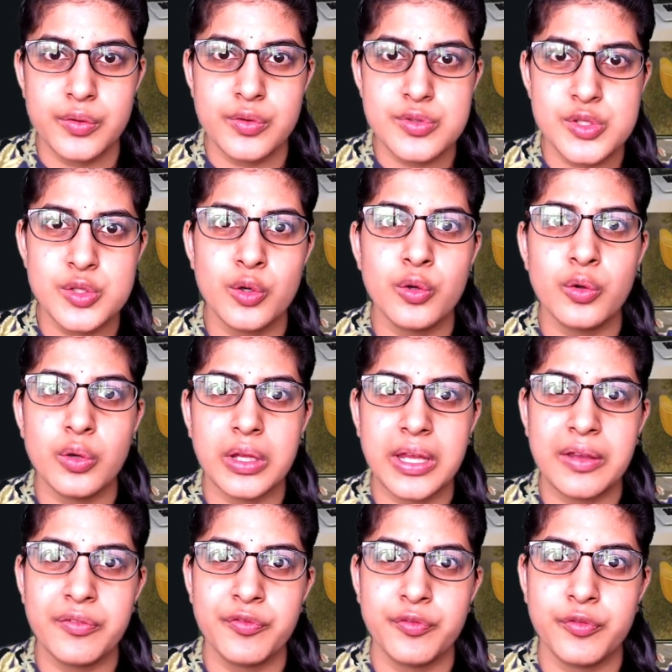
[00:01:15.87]
So
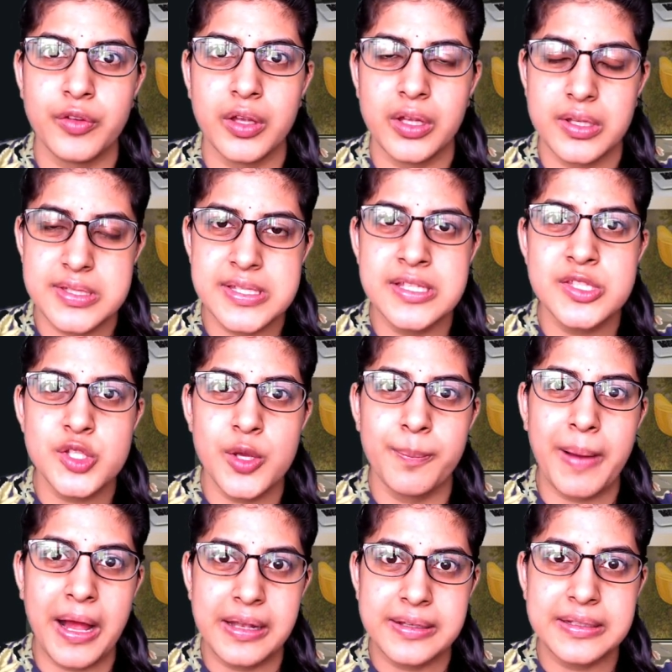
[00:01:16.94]
if since your
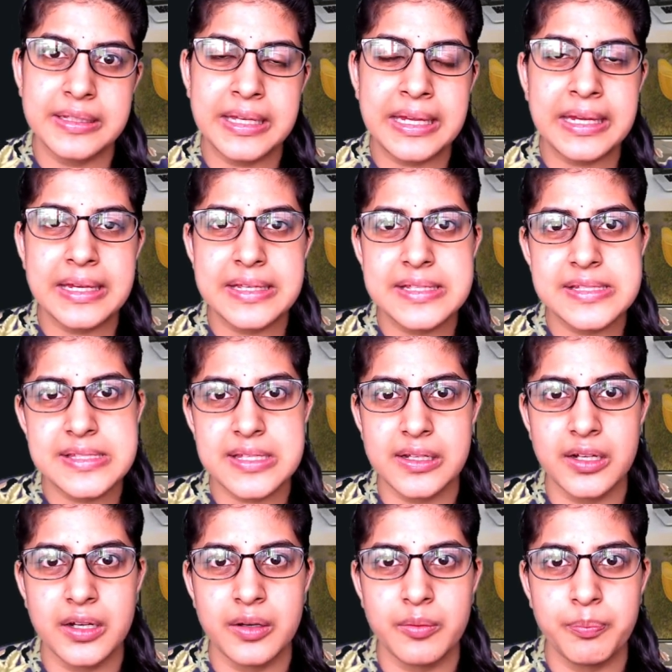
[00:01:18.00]
balcony is
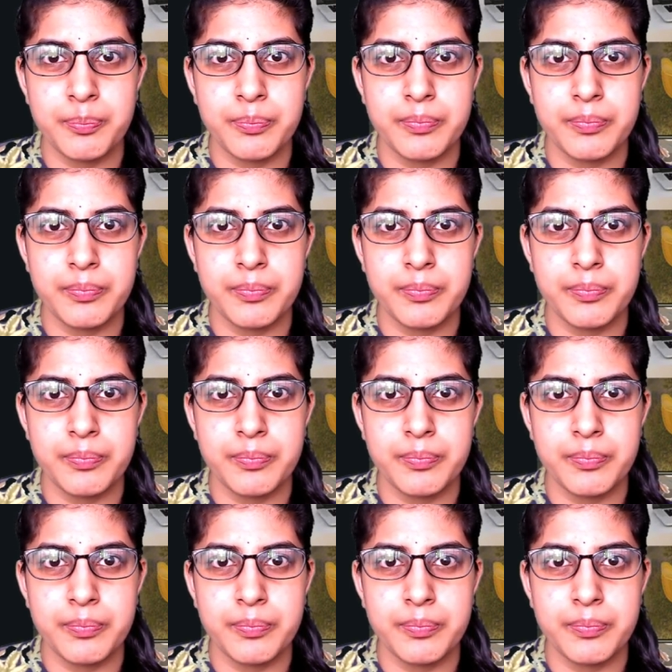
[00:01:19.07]
a